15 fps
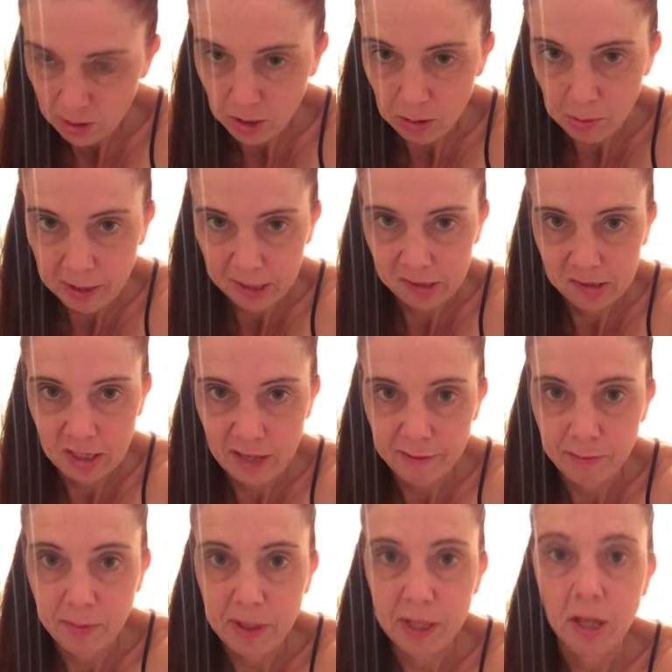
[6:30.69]
you want to
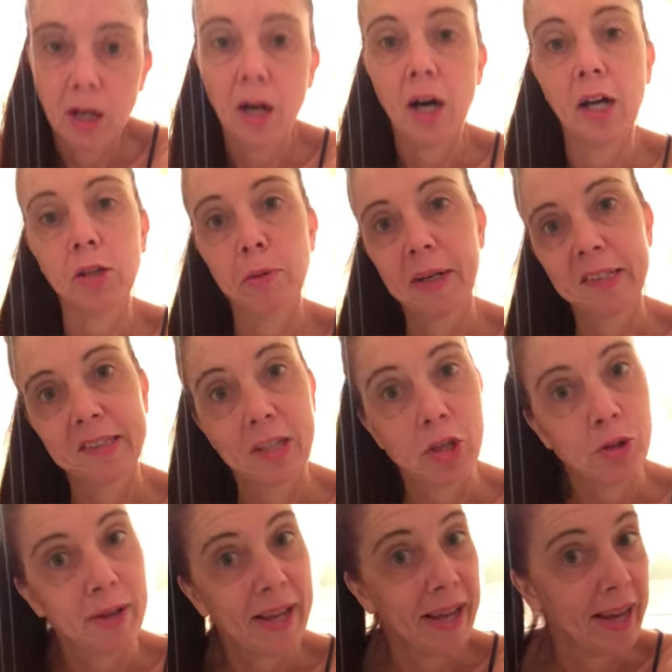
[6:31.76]
save money all the ways that
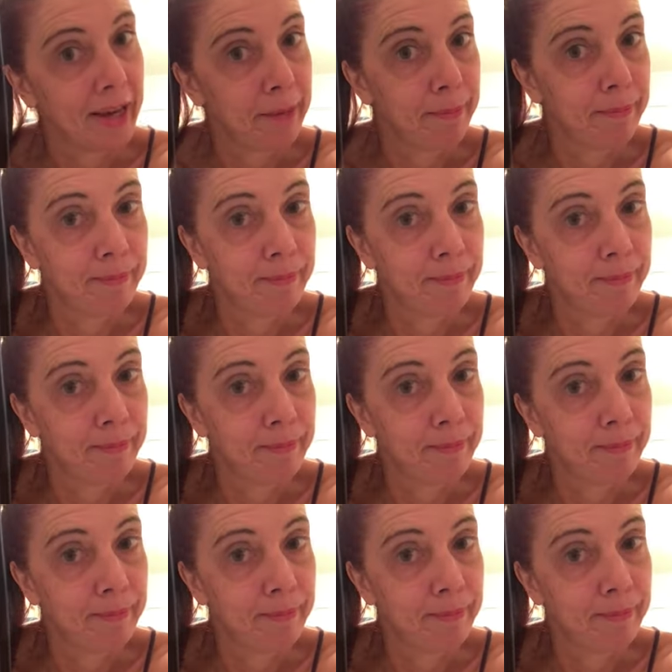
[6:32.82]
you can.